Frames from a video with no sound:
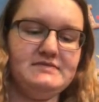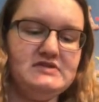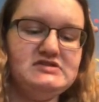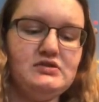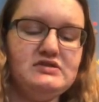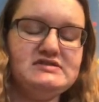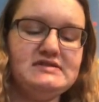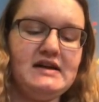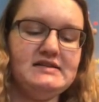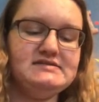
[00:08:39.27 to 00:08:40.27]
So it's
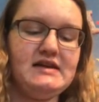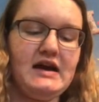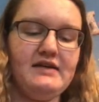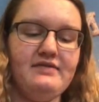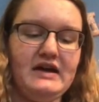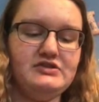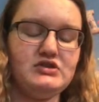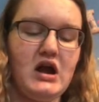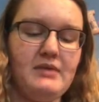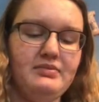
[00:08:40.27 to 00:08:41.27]
nice to have that
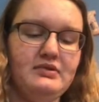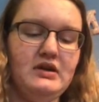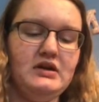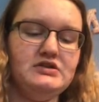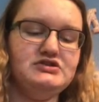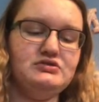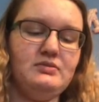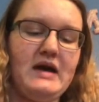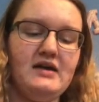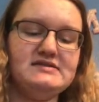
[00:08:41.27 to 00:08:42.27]
drop to
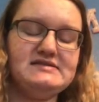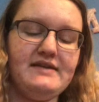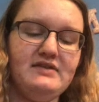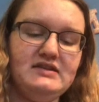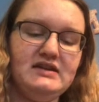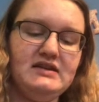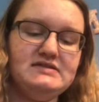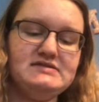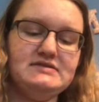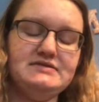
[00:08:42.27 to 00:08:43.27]
about 70
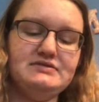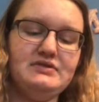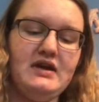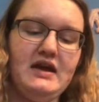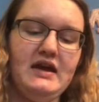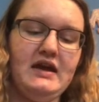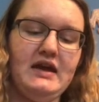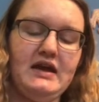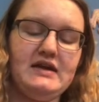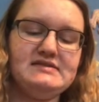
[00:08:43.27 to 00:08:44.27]
to
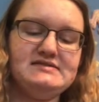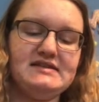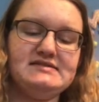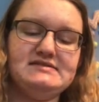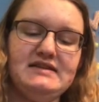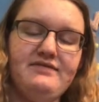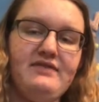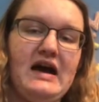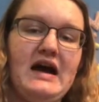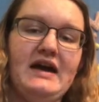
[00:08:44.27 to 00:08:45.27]

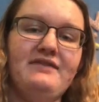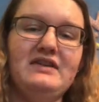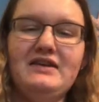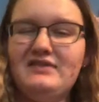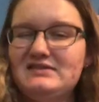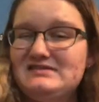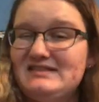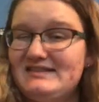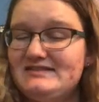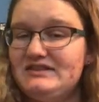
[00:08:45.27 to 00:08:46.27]
65, even
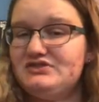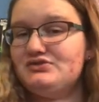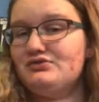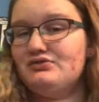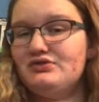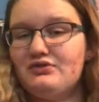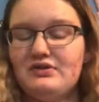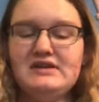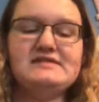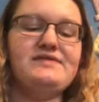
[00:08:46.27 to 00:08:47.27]
62
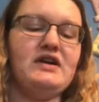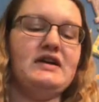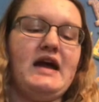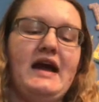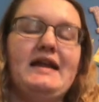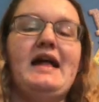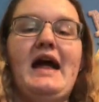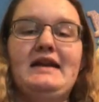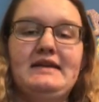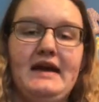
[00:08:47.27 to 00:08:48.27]
degrees Fahrenheit
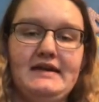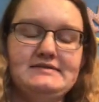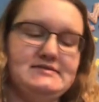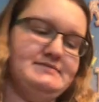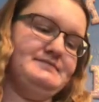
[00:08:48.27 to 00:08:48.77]
at night.